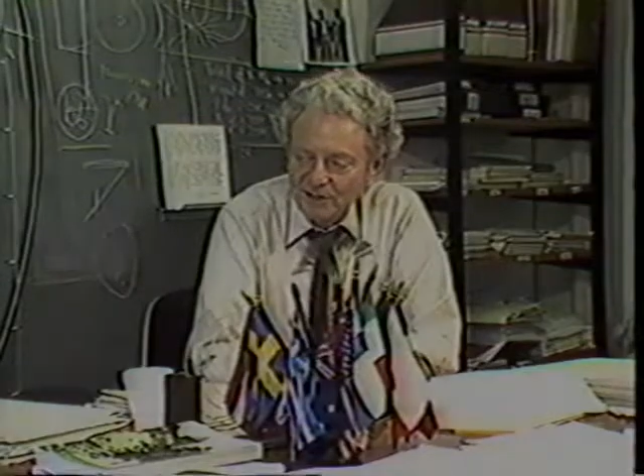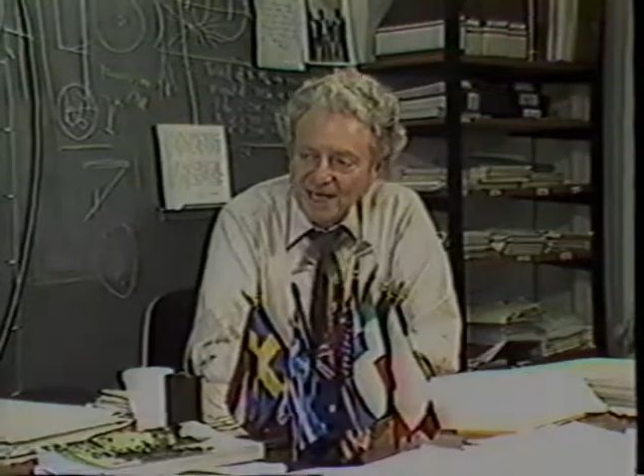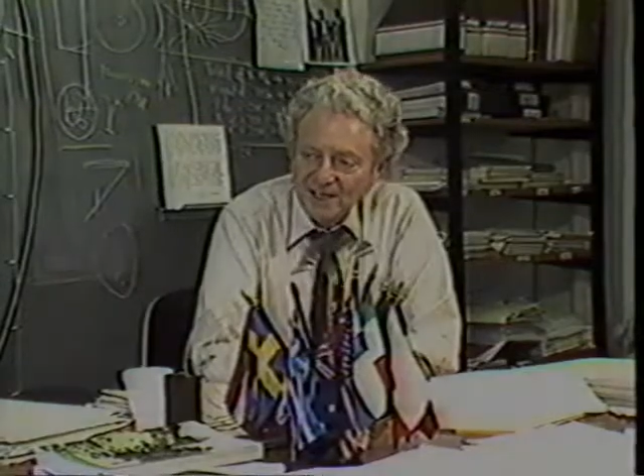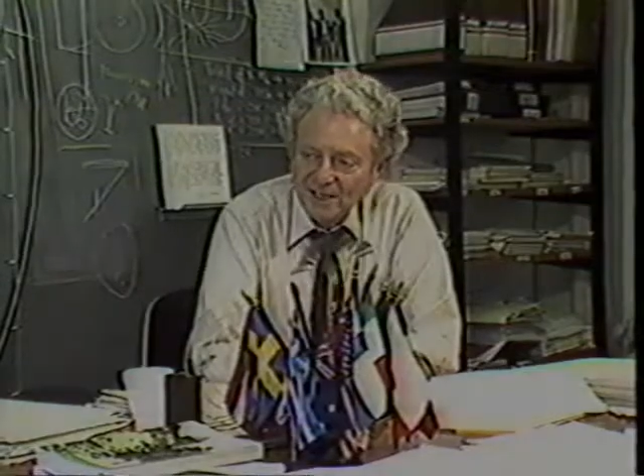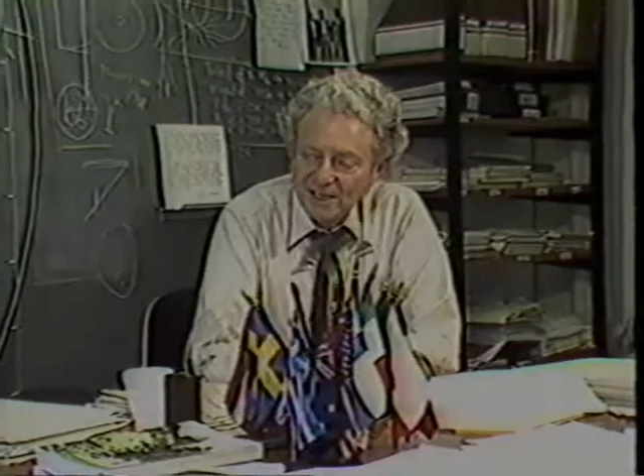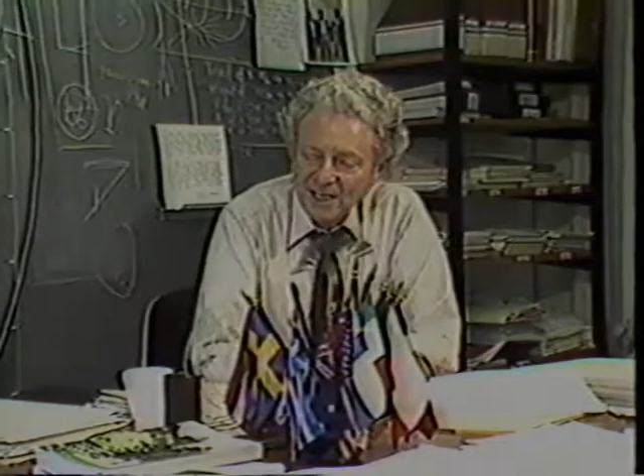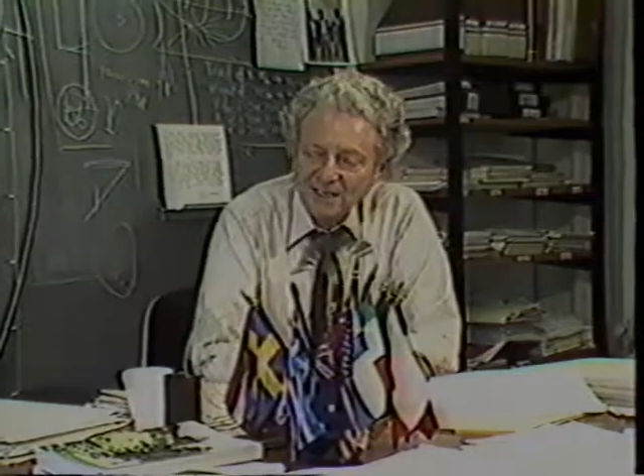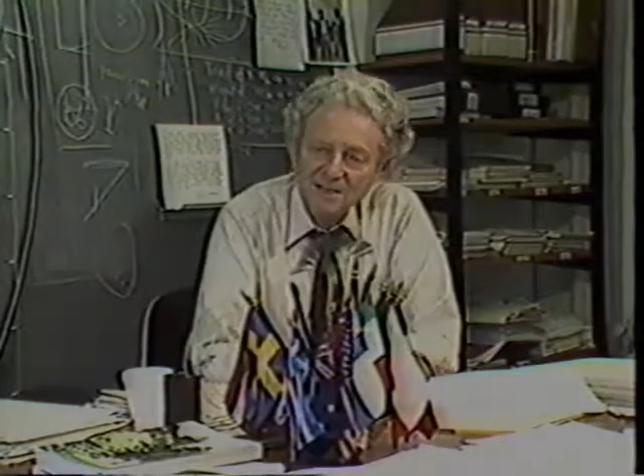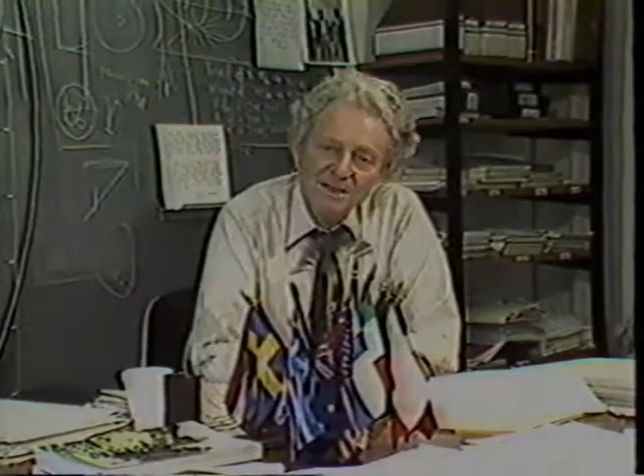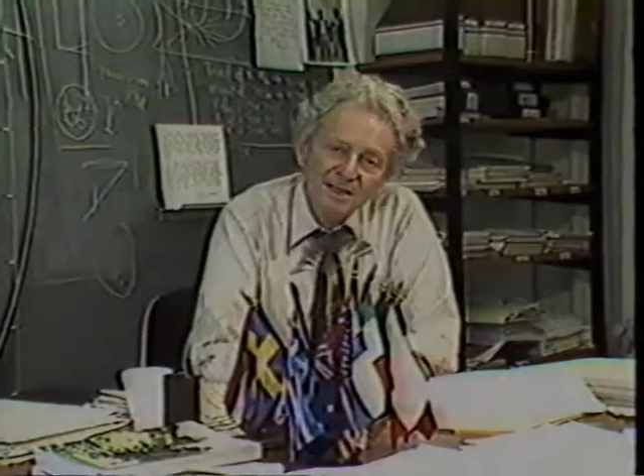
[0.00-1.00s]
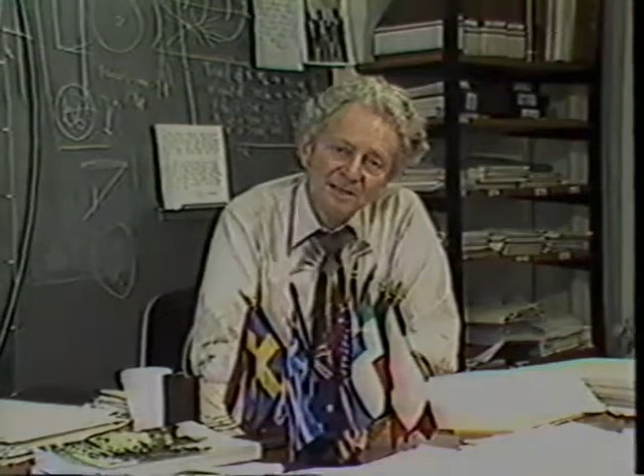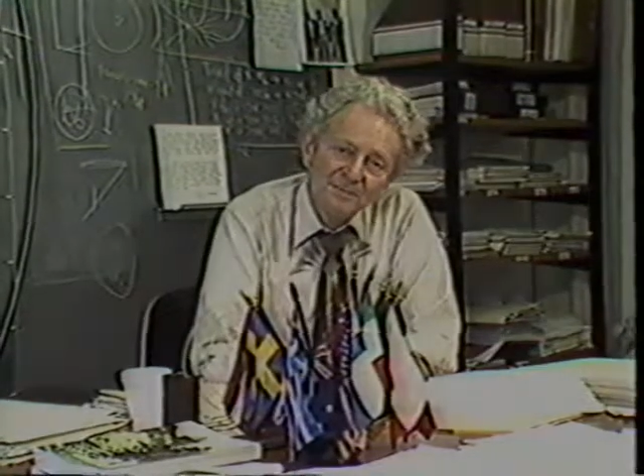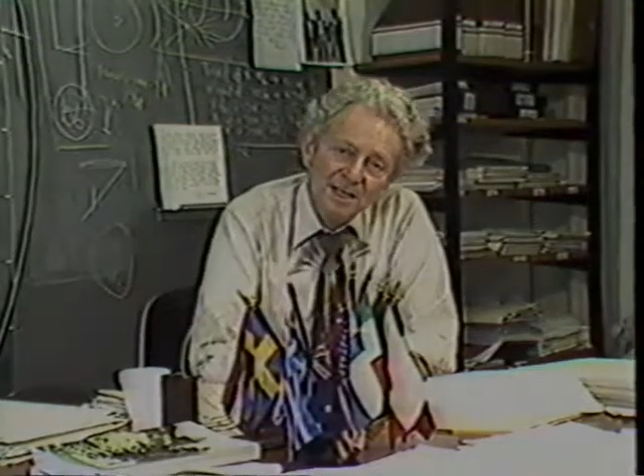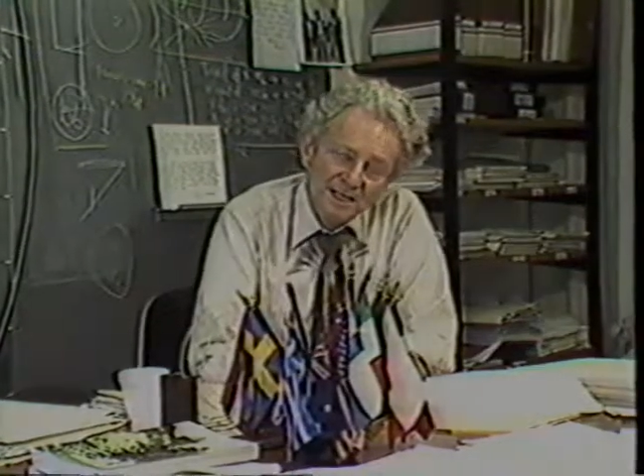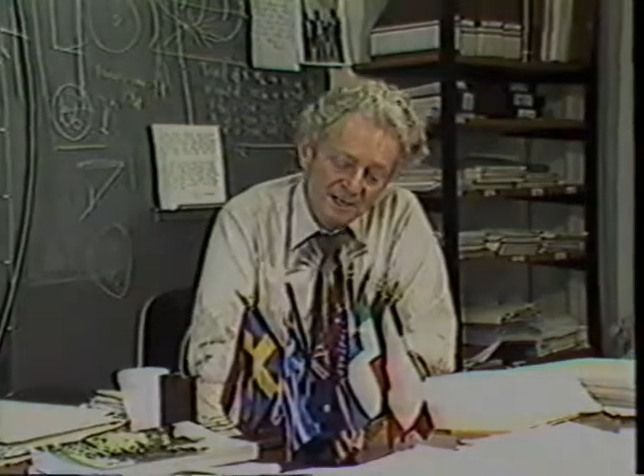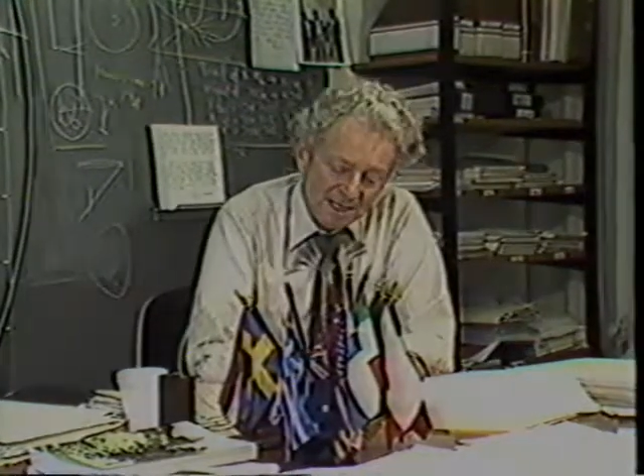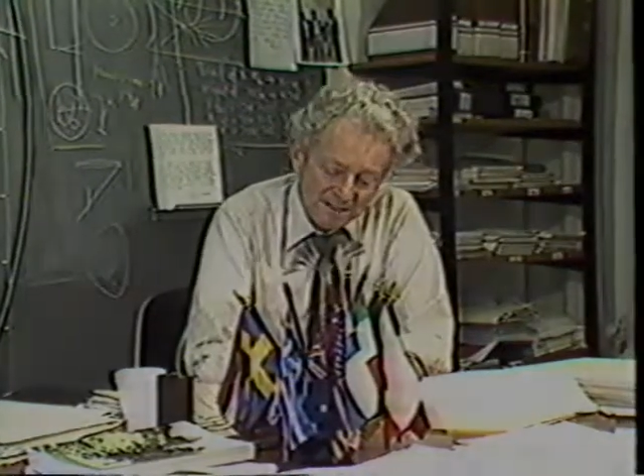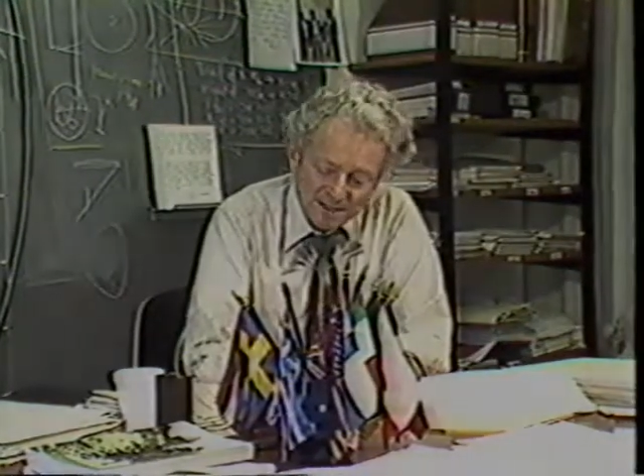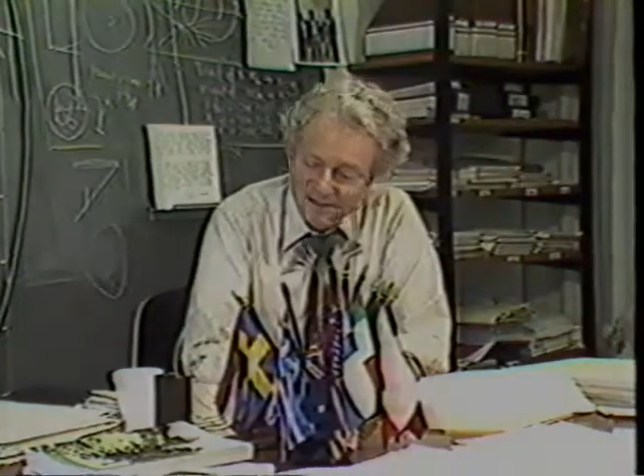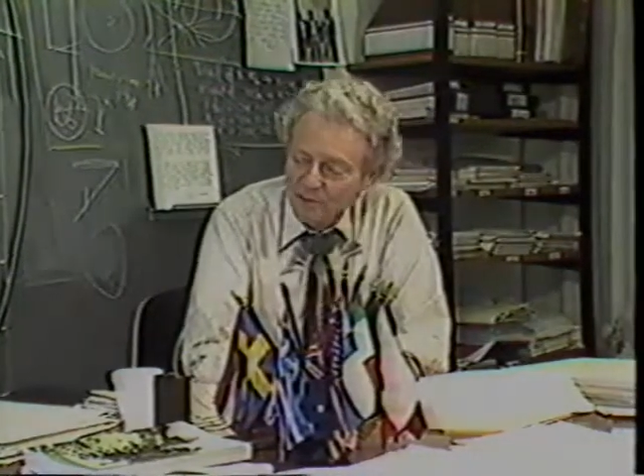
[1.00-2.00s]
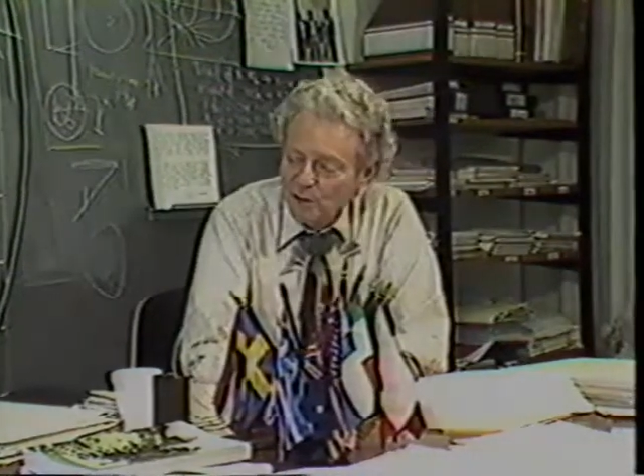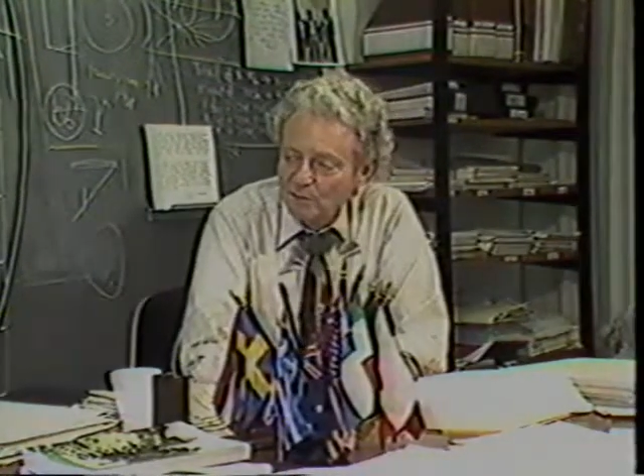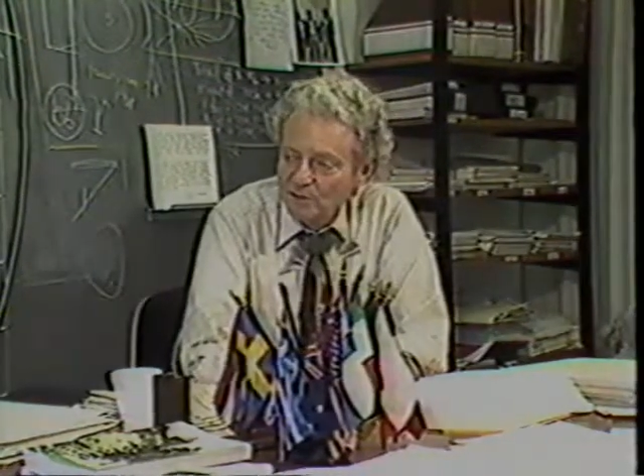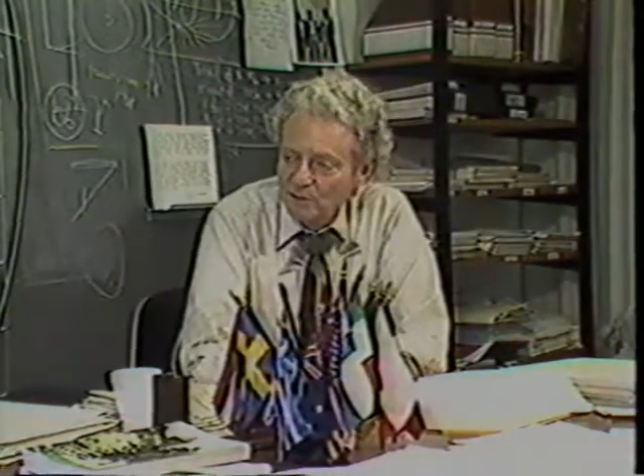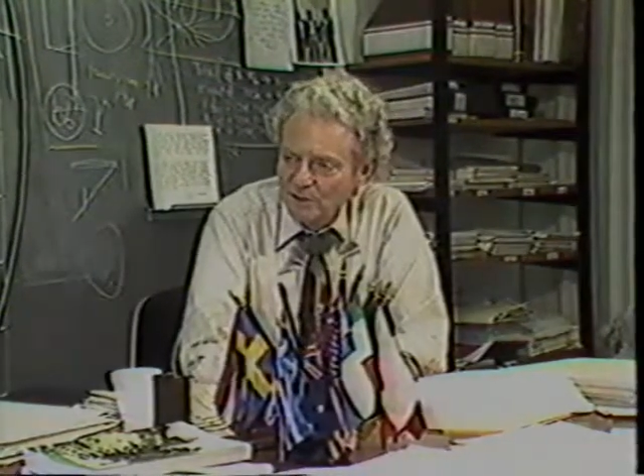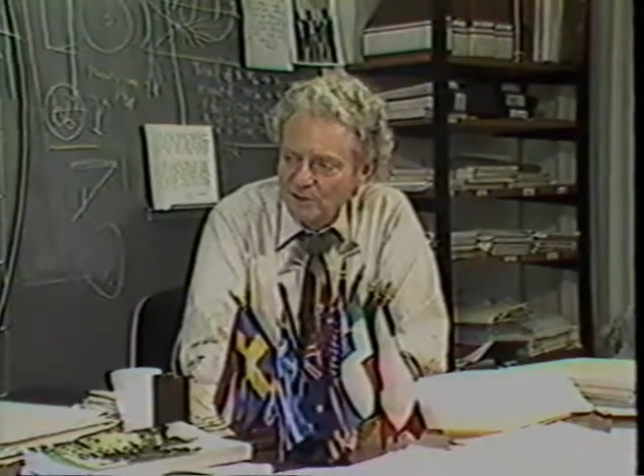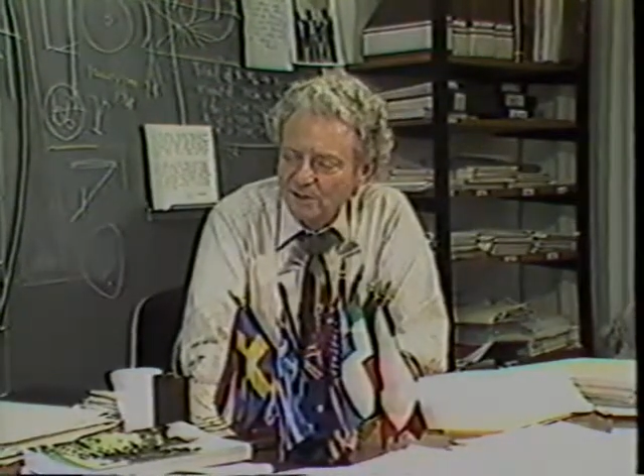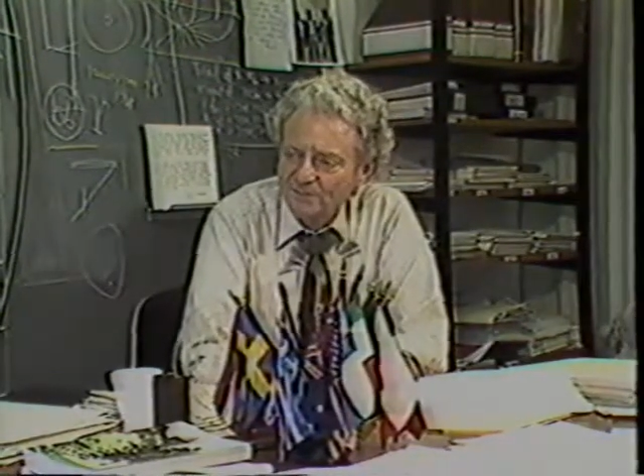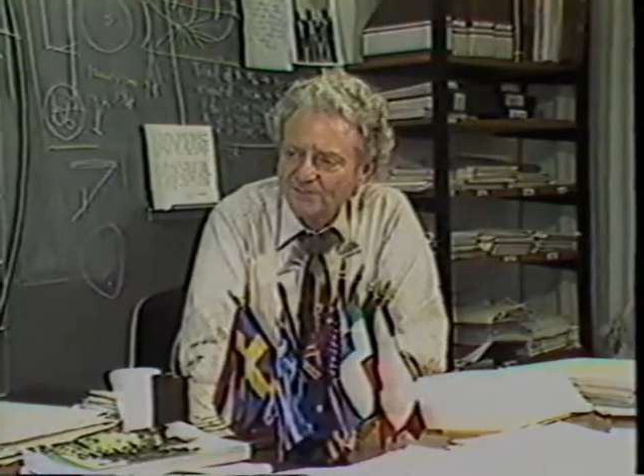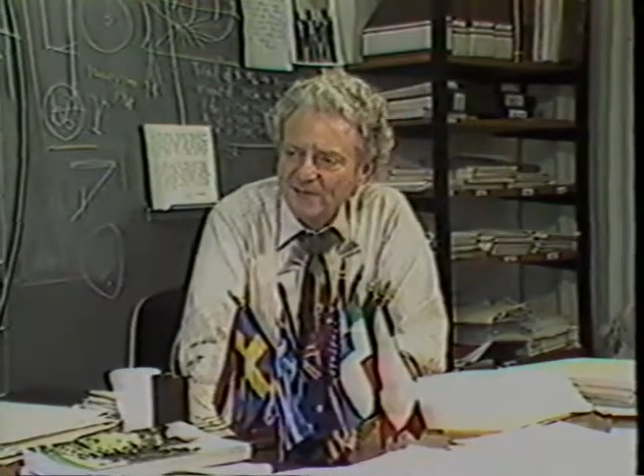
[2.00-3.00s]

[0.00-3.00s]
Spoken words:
the United States and by scientists from all over the world.